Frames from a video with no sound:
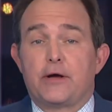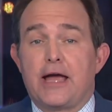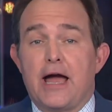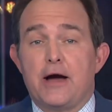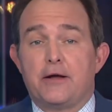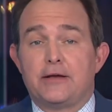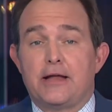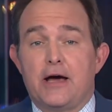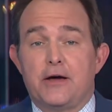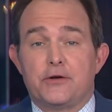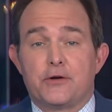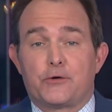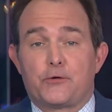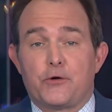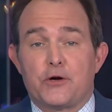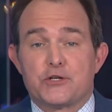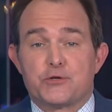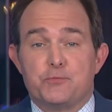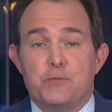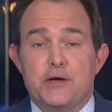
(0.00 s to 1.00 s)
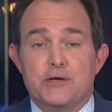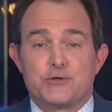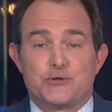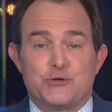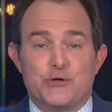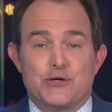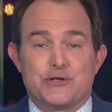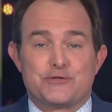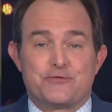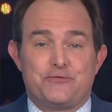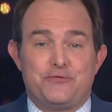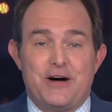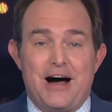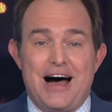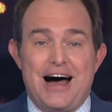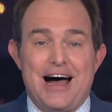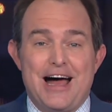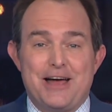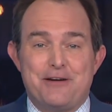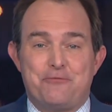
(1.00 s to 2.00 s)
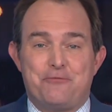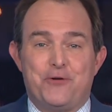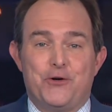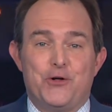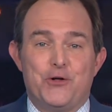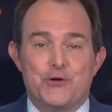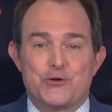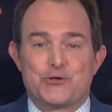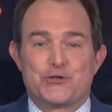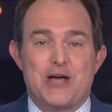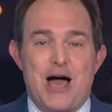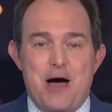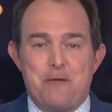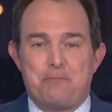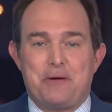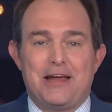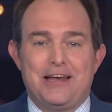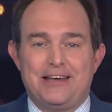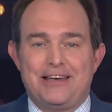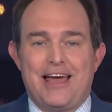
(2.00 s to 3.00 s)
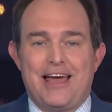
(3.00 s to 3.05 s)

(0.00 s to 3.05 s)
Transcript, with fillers: countdown to Christmas. Just 5 full shopping